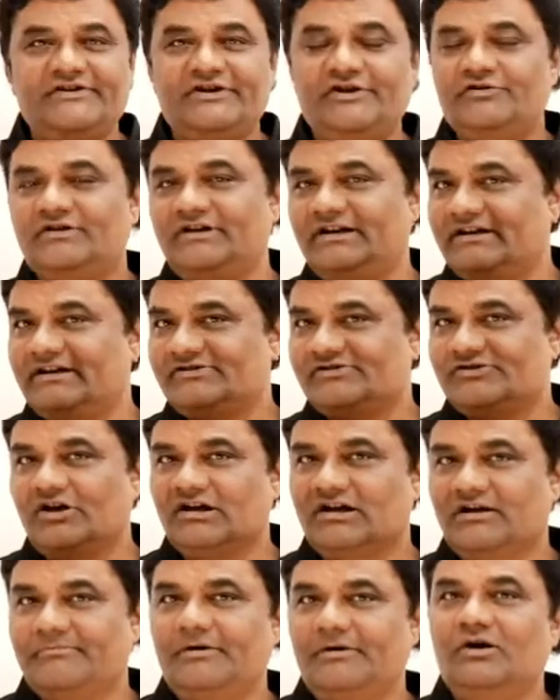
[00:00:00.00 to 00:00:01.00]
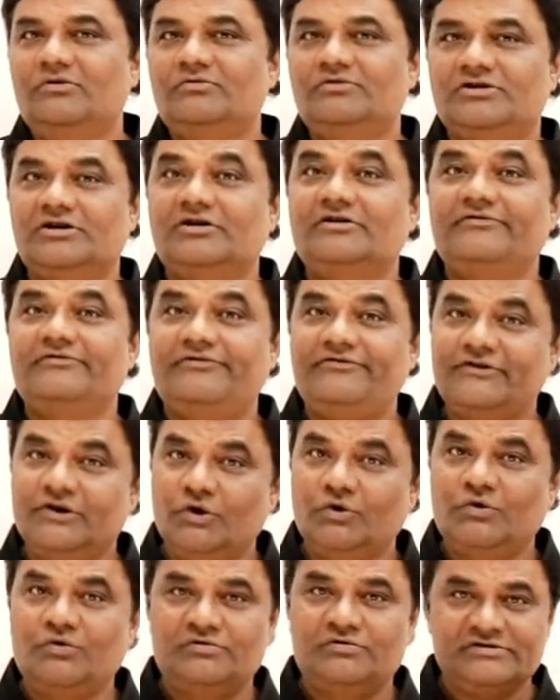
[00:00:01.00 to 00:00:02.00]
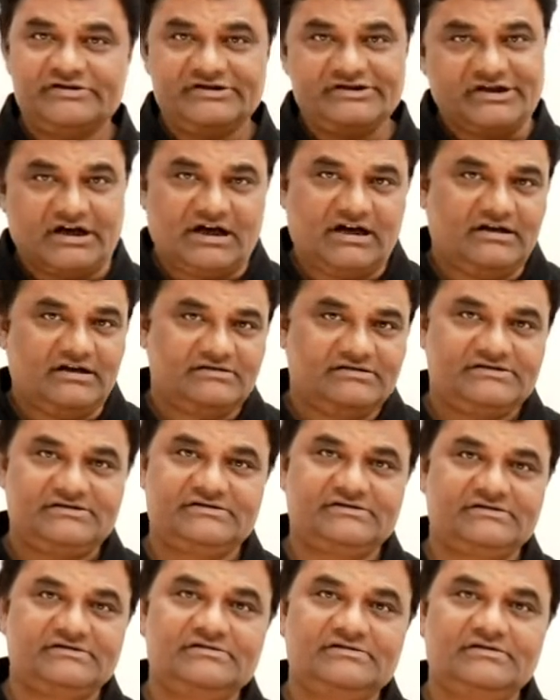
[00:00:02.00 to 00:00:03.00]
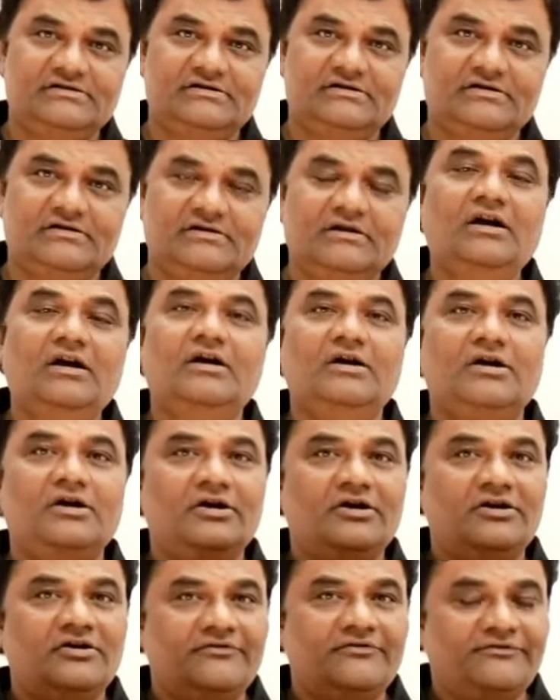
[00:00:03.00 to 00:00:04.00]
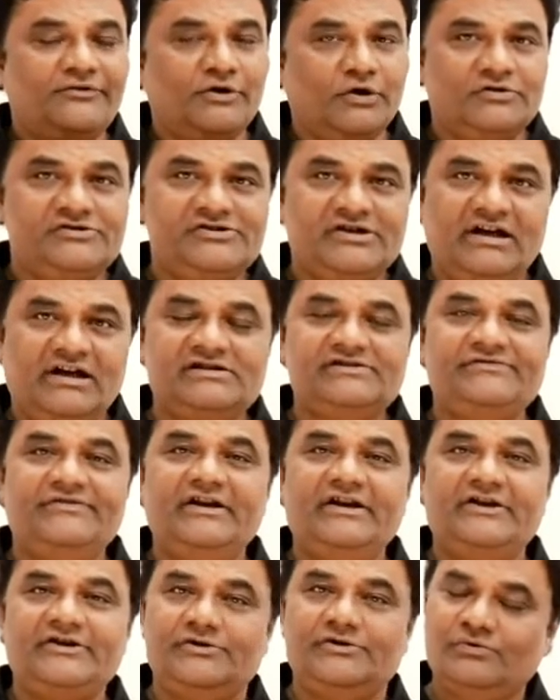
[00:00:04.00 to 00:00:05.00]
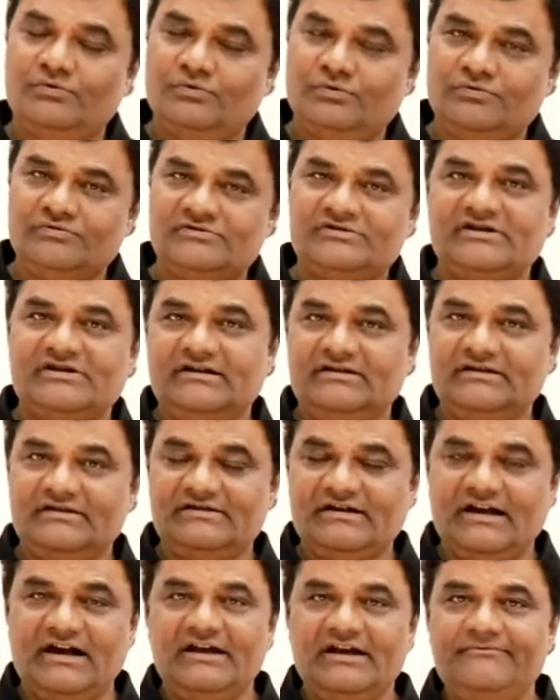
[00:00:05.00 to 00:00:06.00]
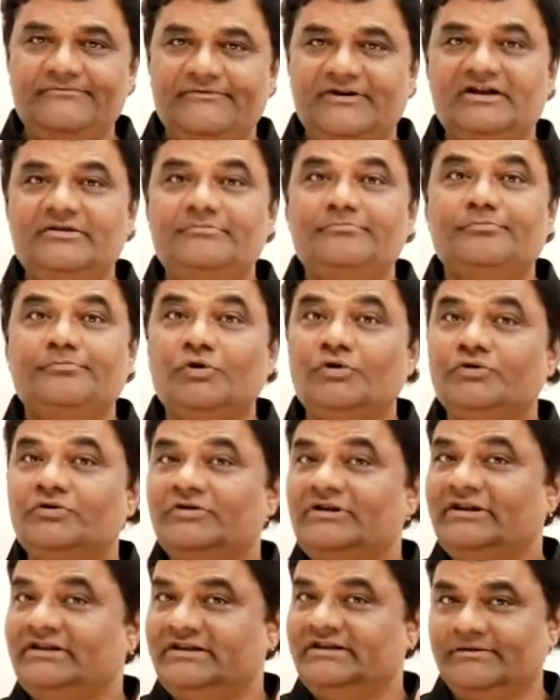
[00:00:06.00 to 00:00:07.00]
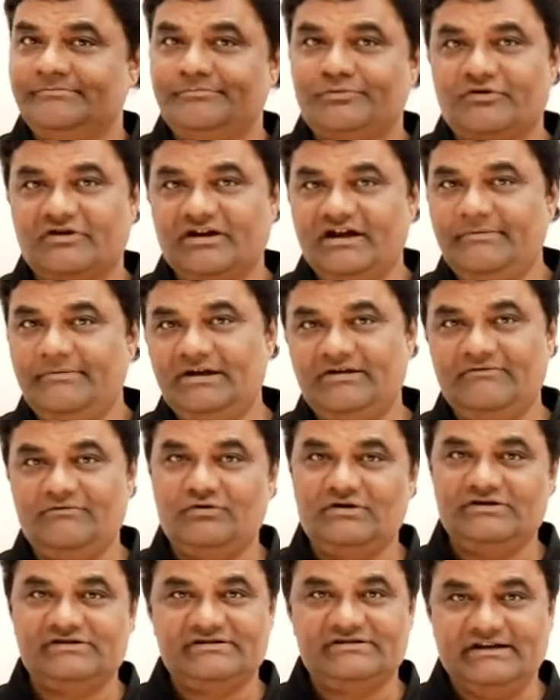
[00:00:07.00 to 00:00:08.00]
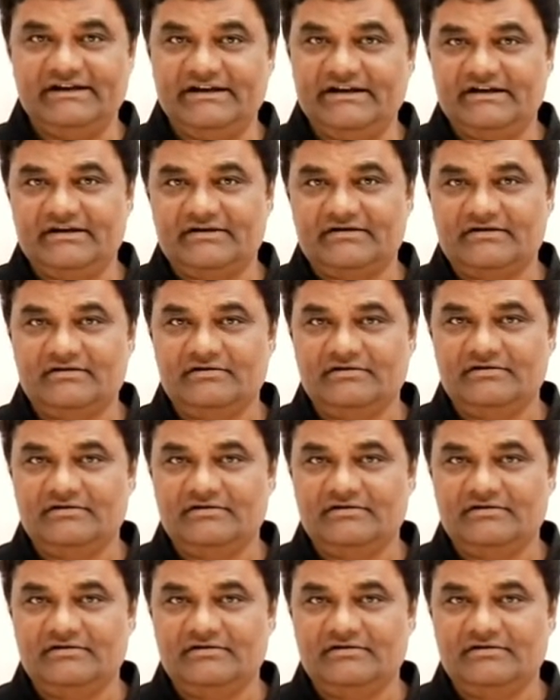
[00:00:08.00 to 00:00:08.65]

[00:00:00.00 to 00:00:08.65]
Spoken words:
Video, let us talk about flow charts. Flow charts were used at the time when monolithic programming was there.